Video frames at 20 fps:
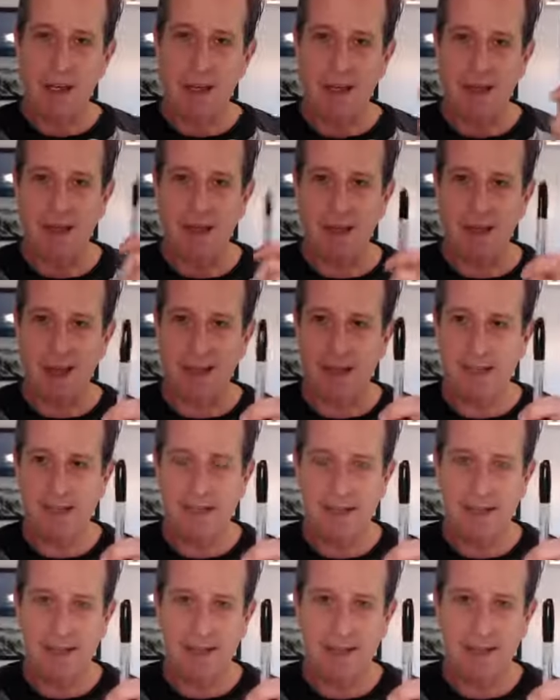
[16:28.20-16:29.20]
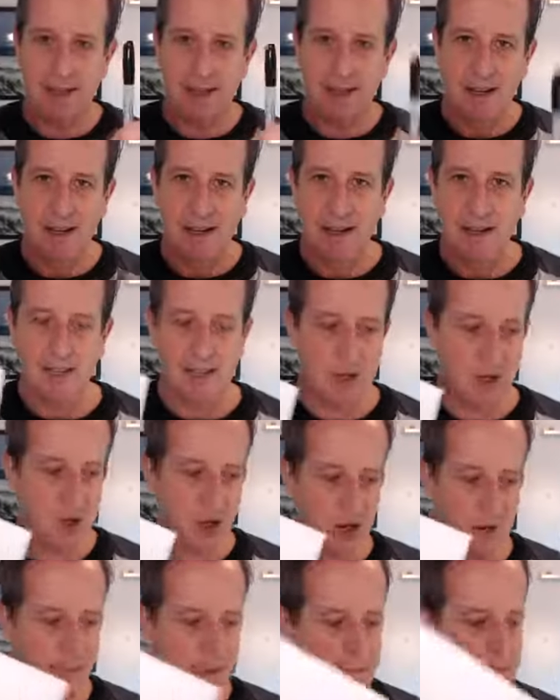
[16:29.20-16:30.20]
This is a
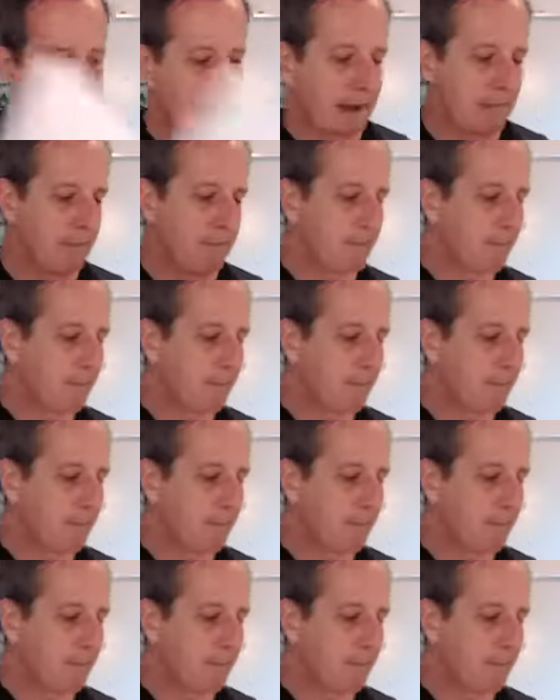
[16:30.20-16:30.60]
Sharpie pen.